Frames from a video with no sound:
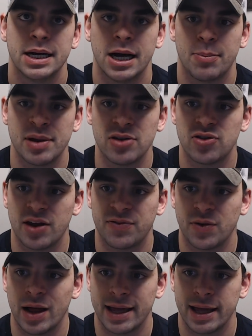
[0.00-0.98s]
P.J.
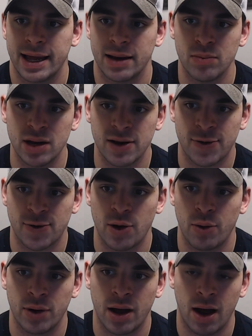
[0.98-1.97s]
Fleck and
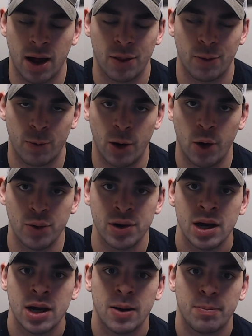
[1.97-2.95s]
Minnesota on the road,
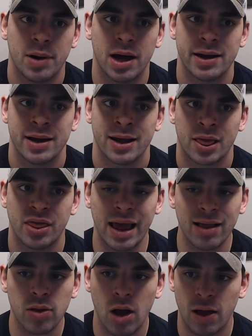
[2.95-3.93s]
but
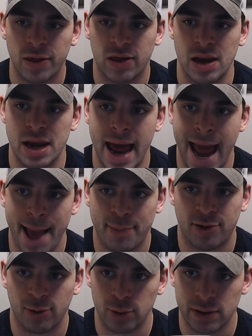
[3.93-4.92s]
they lost in
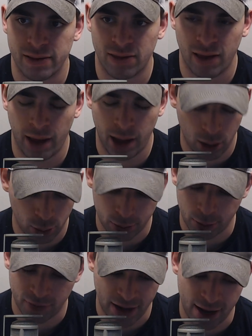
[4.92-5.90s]
absolutely
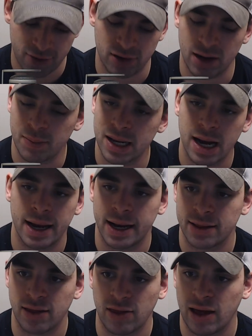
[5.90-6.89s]
terrible fashion.
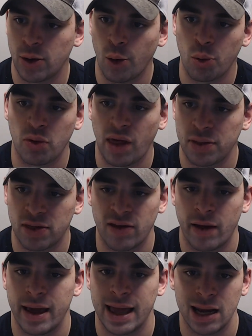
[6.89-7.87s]
I think that goes without
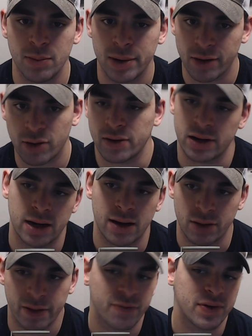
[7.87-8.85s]
saying. Anybody who's clicking
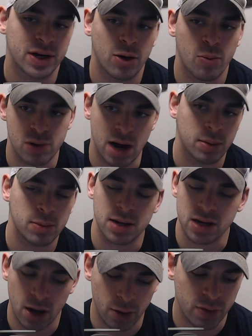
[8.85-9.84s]
on this video
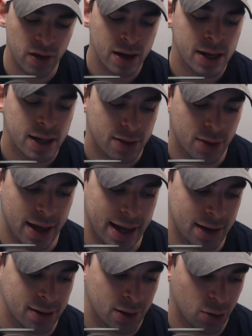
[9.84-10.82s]
probably knows
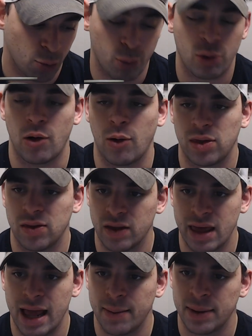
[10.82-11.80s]
that the result of
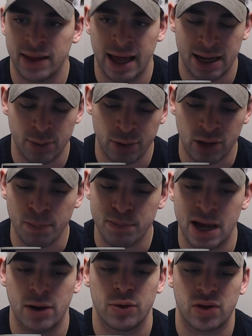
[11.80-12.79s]
the game and that it was
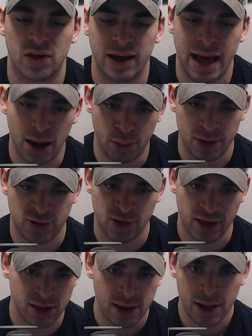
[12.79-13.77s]
embarrassing how much
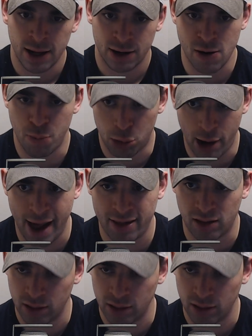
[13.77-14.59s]
just Nebraska